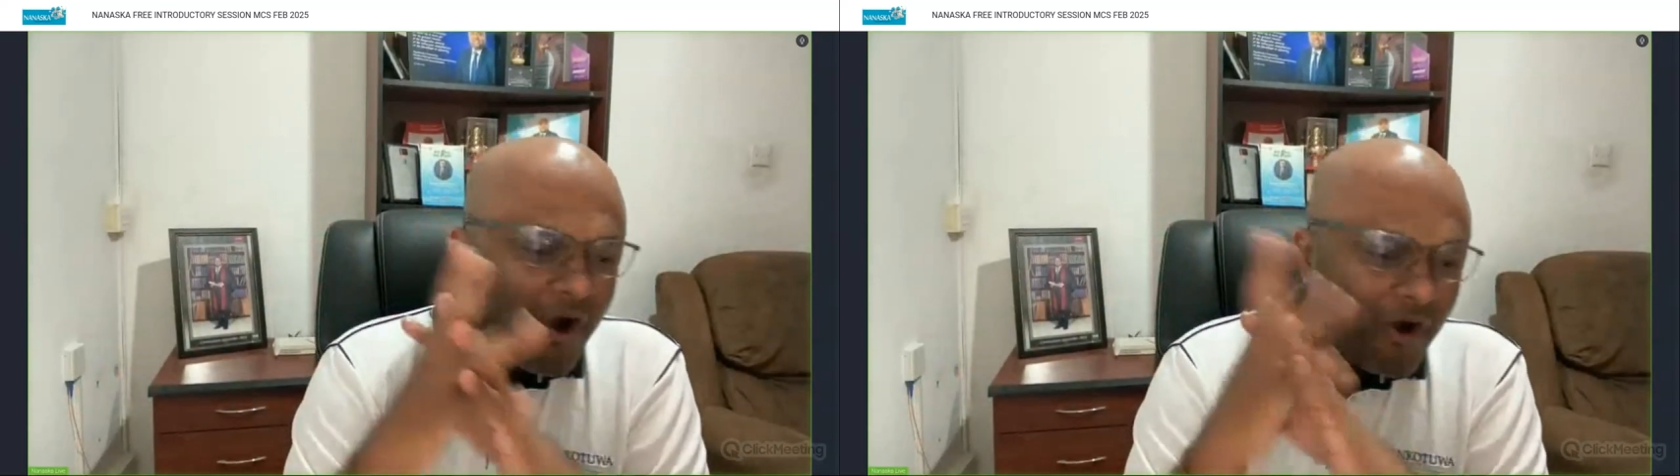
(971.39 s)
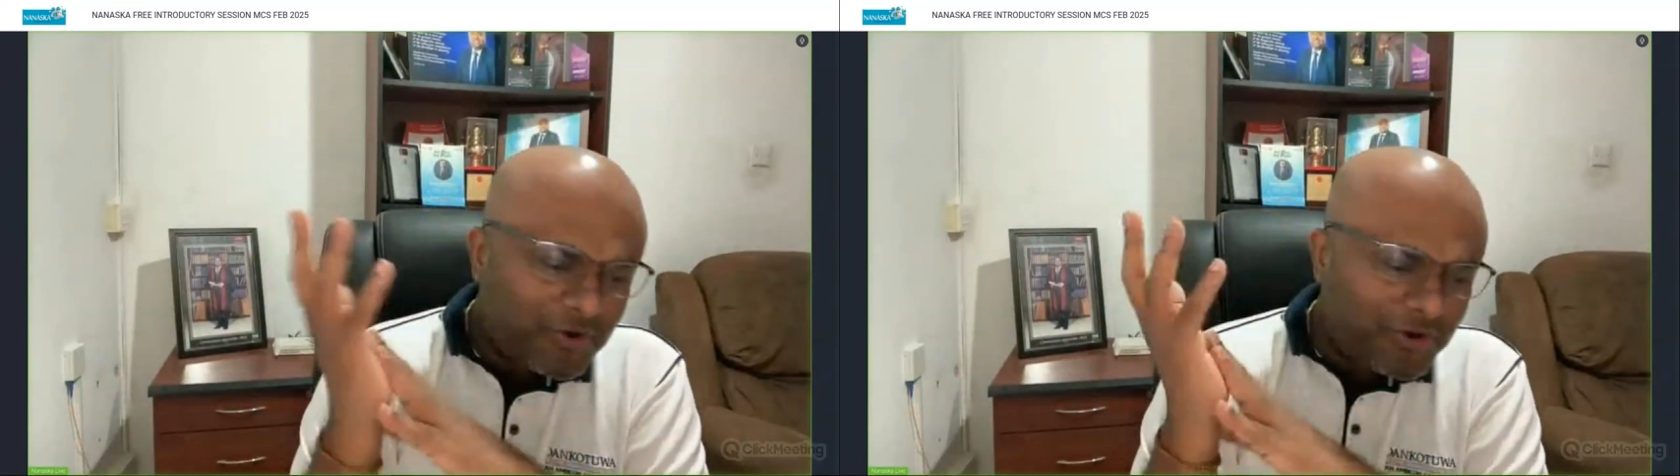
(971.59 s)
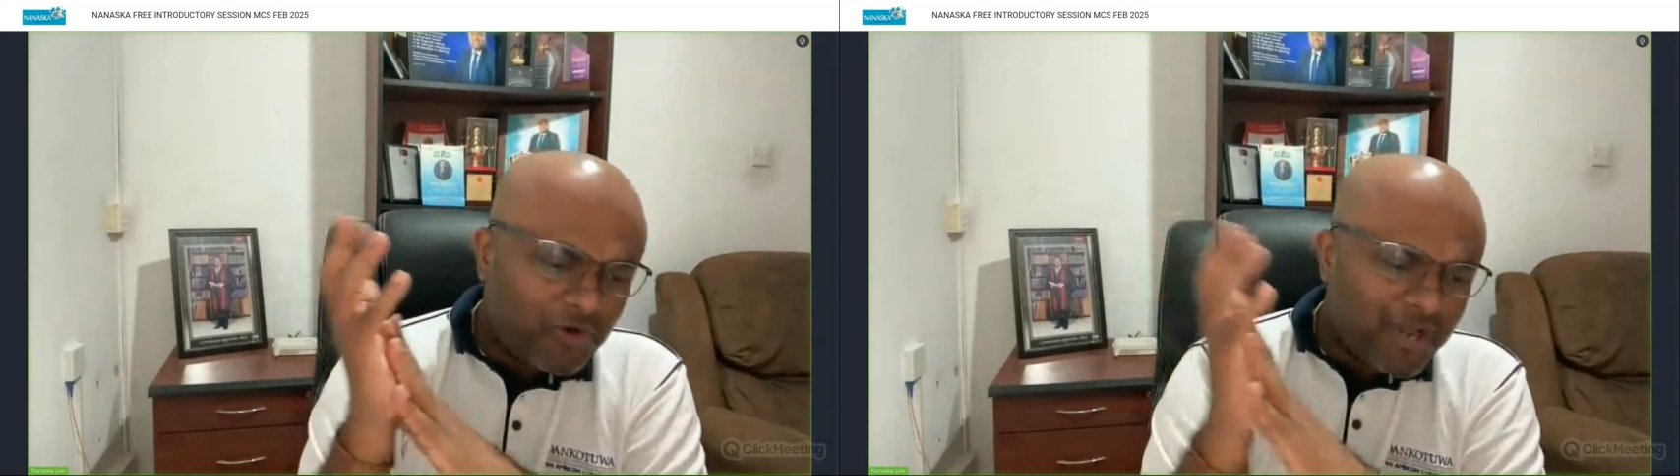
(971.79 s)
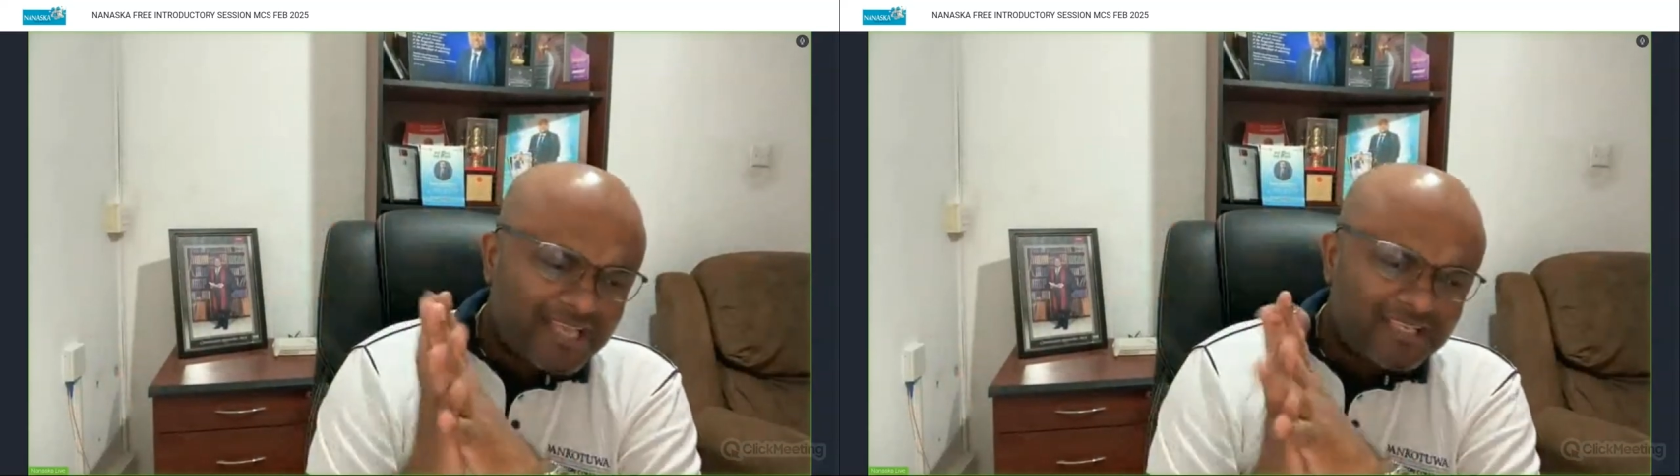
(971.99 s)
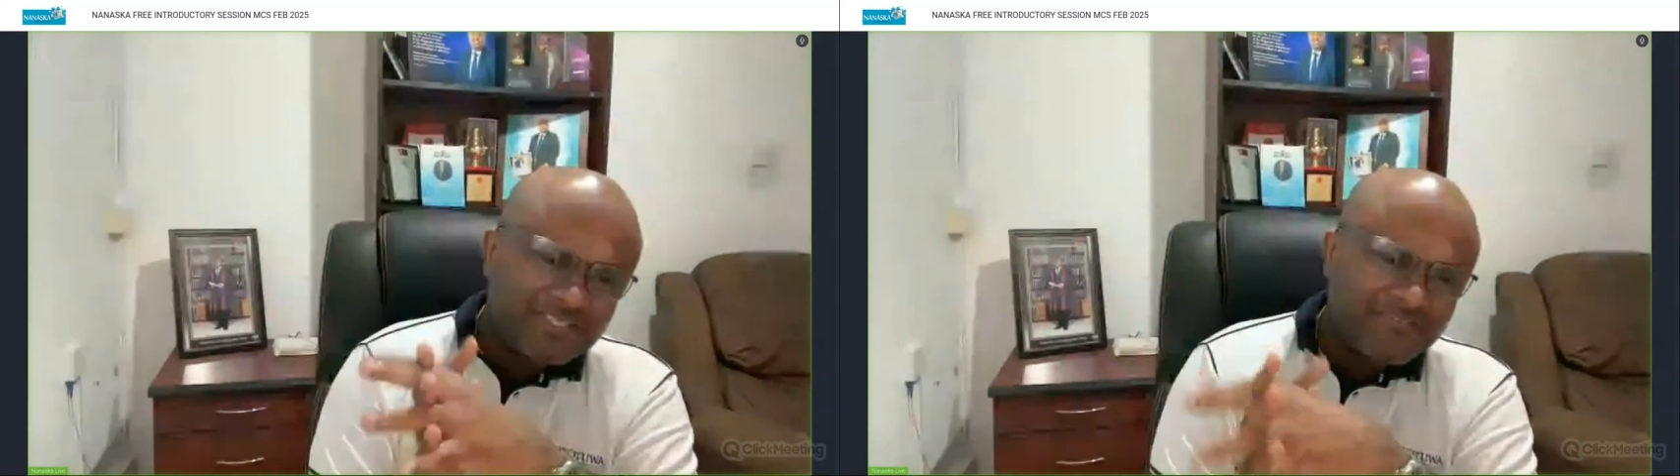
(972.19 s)
How do you know
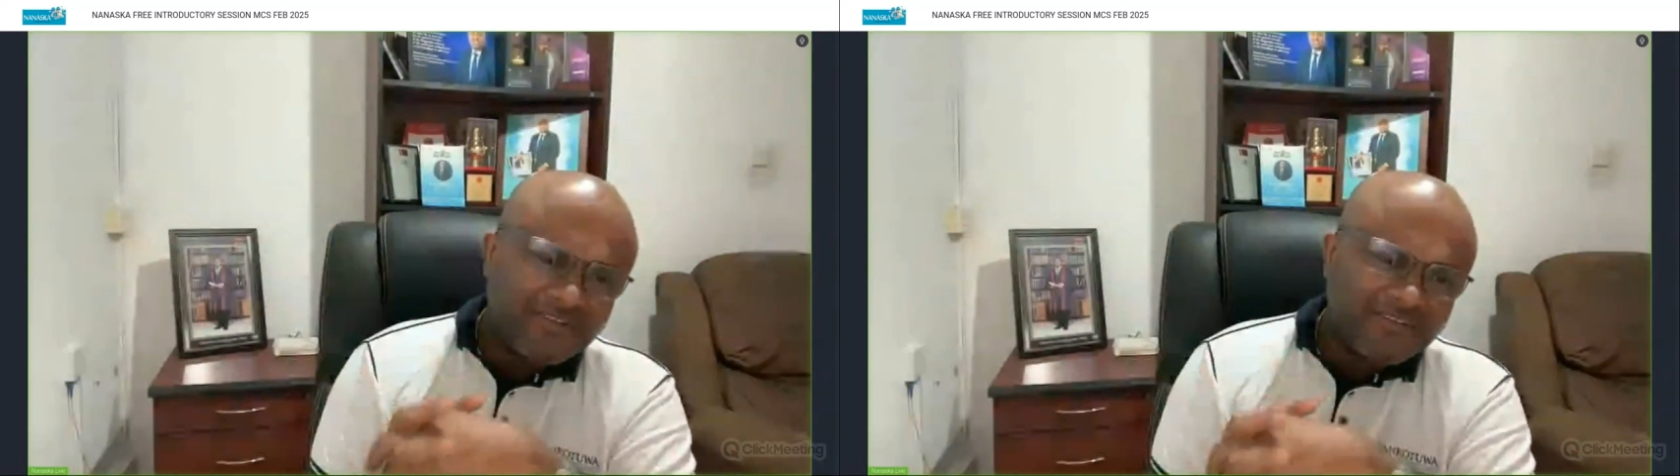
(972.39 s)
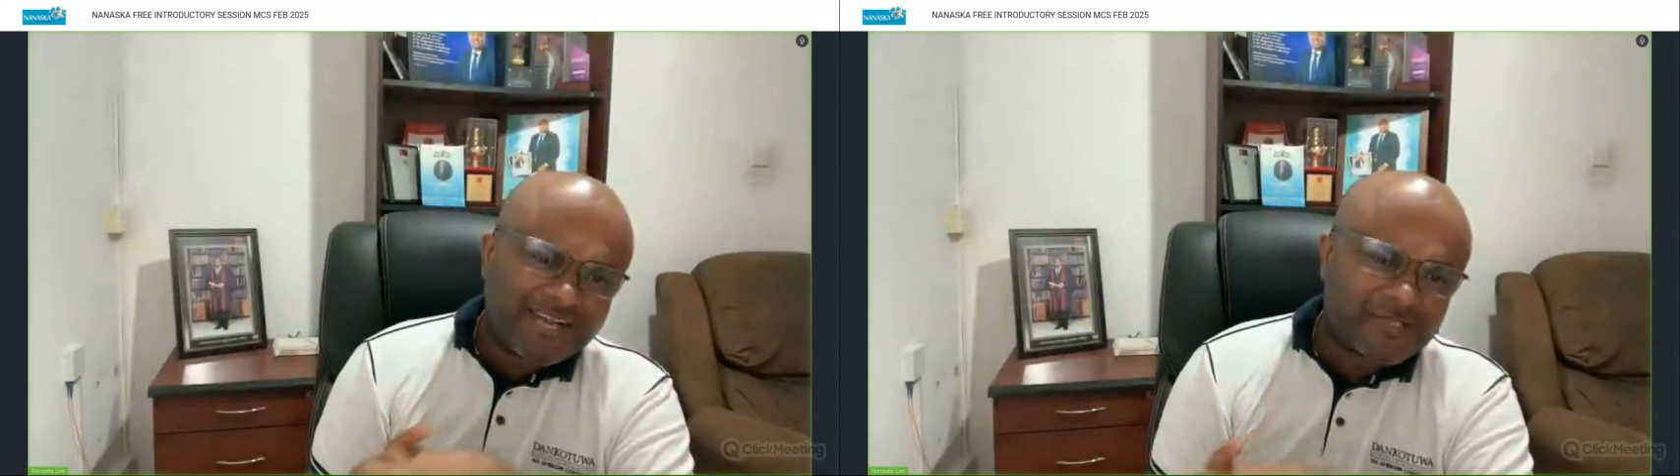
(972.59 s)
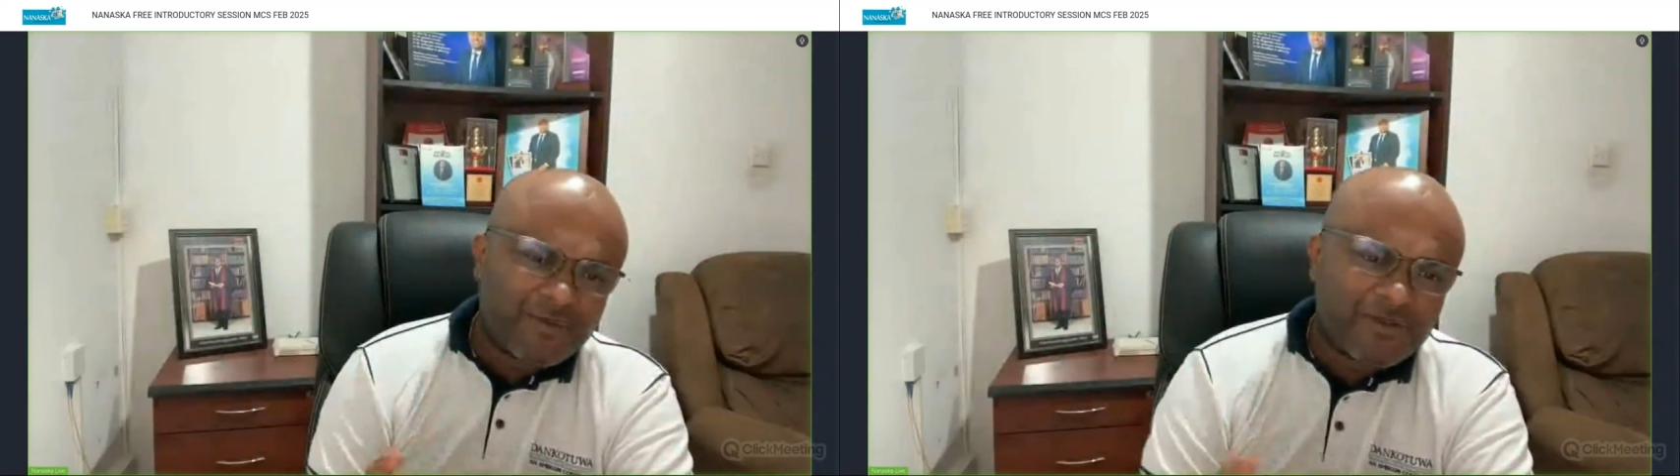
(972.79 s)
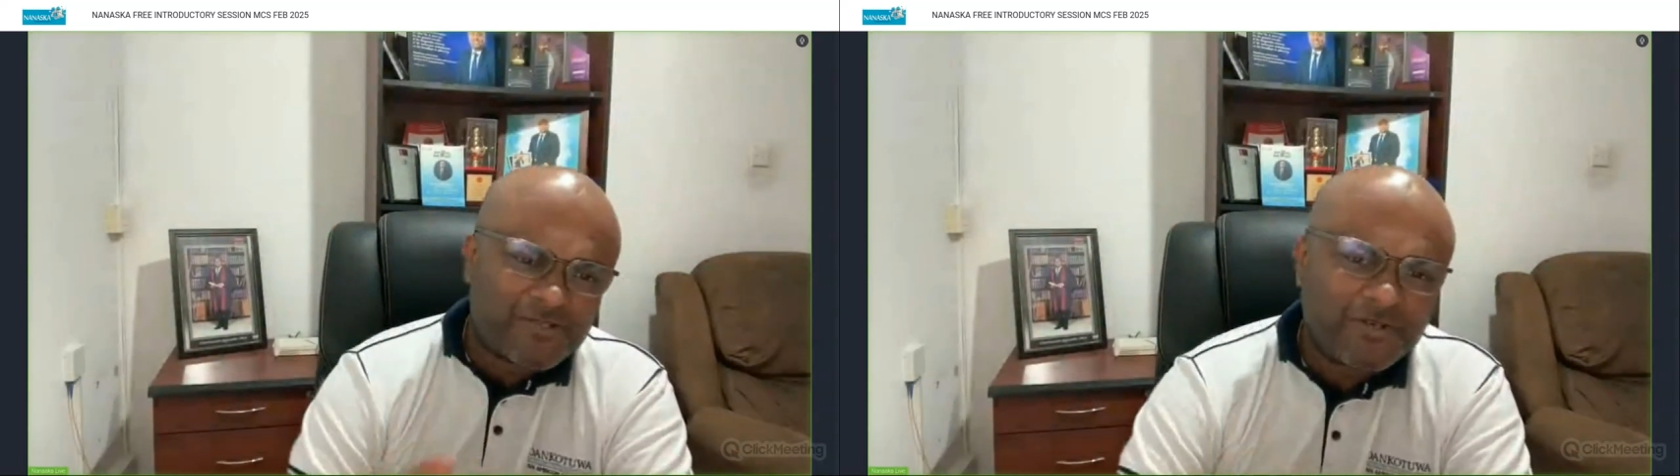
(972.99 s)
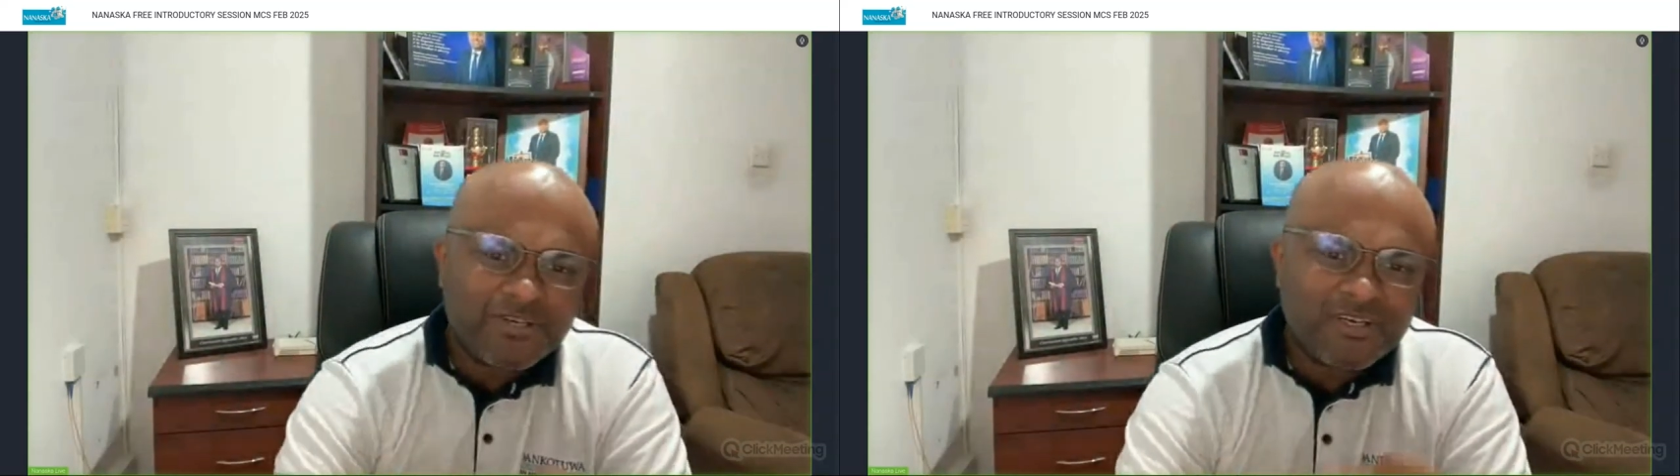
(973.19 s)
gas is very, very
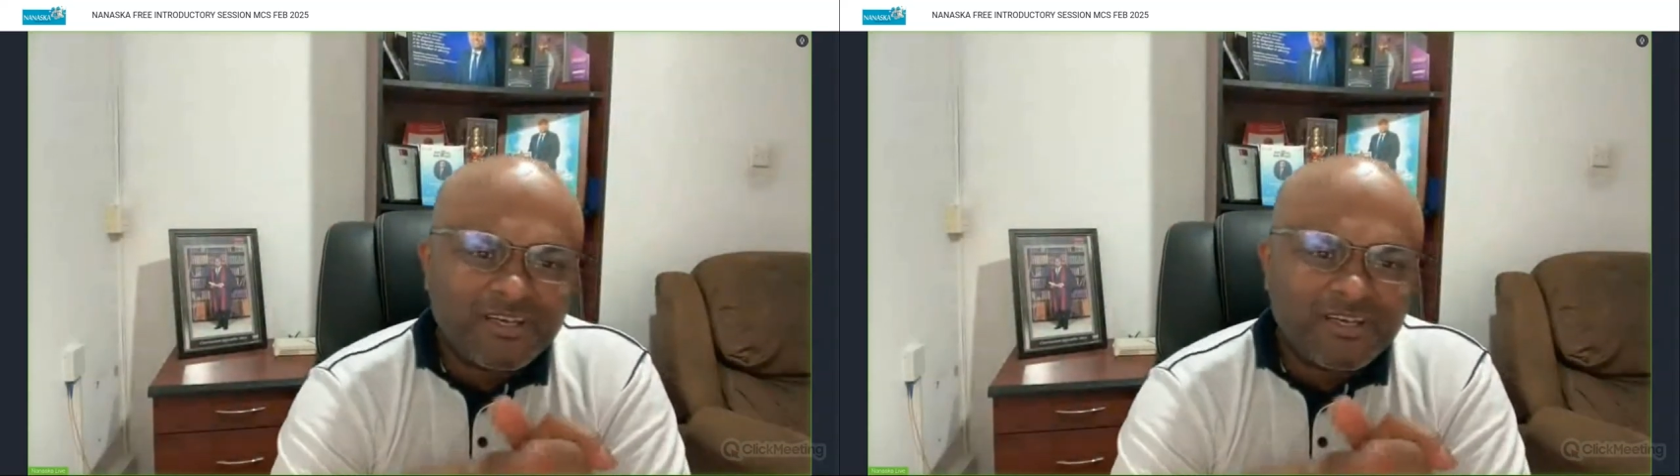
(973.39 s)
expensive?